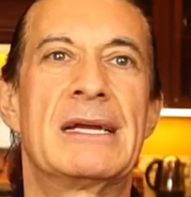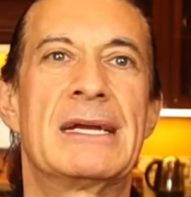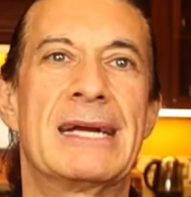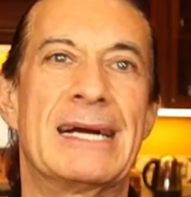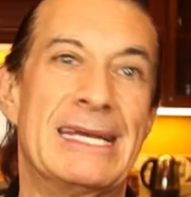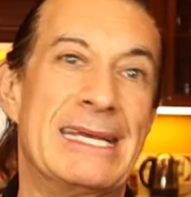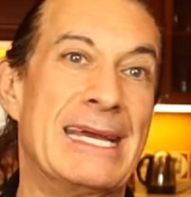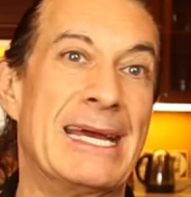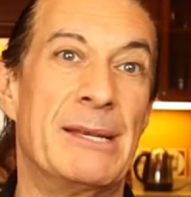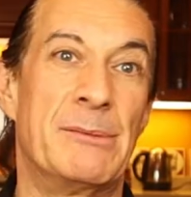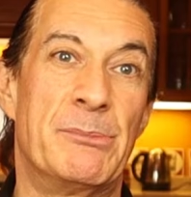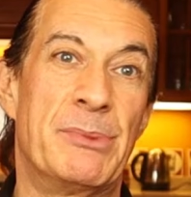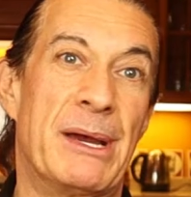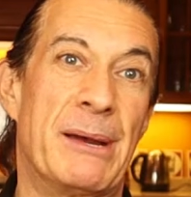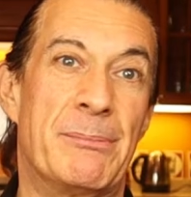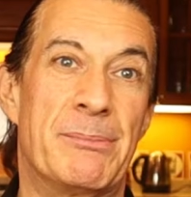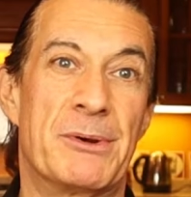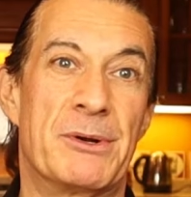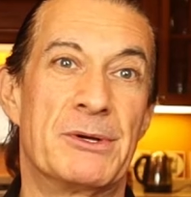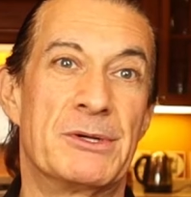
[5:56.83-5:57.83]
cayenne
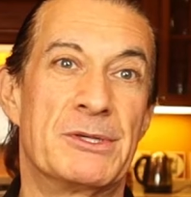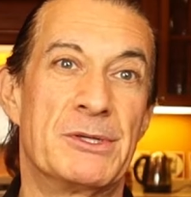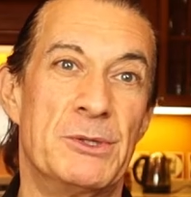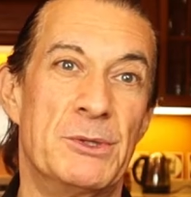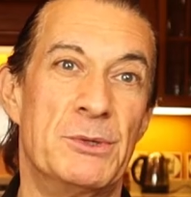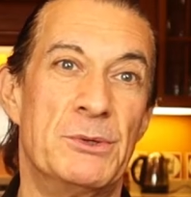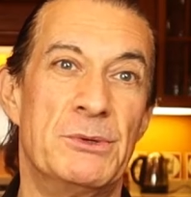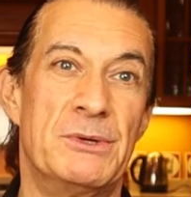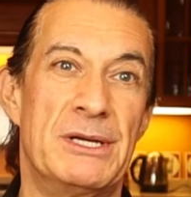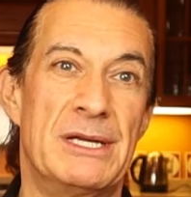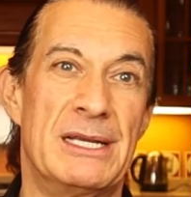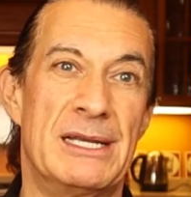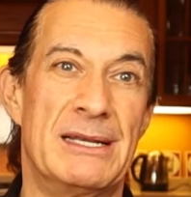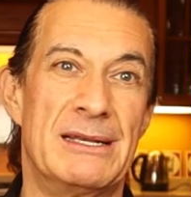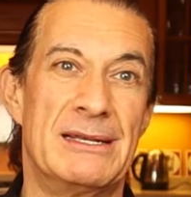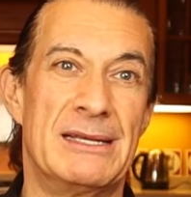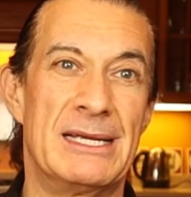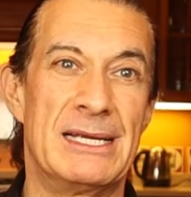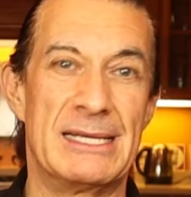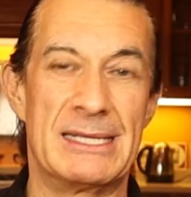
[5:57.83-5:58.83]
pepper too
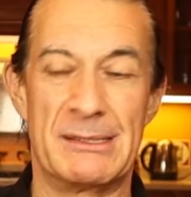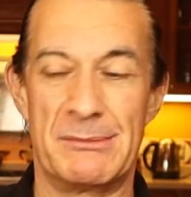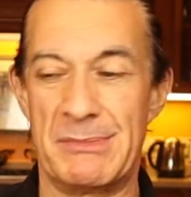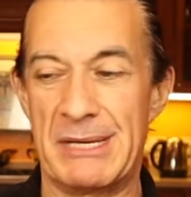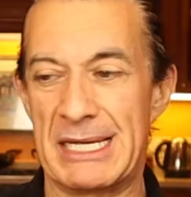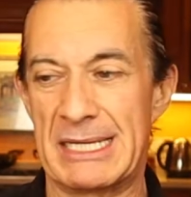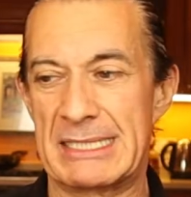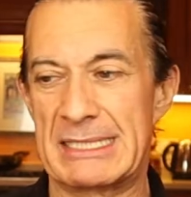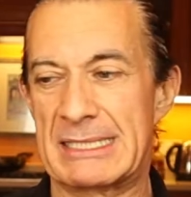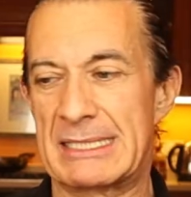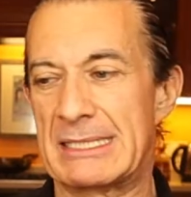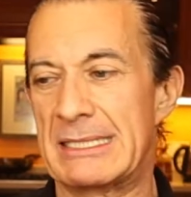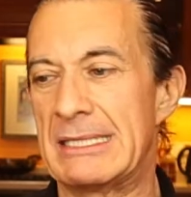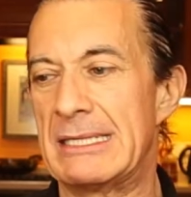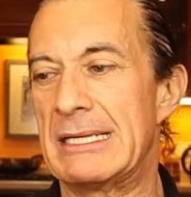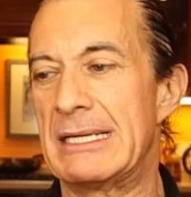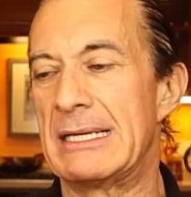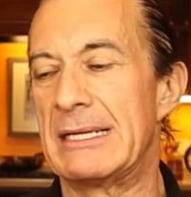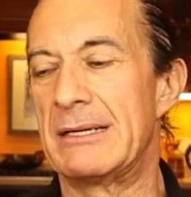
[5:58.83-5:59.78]
in the mix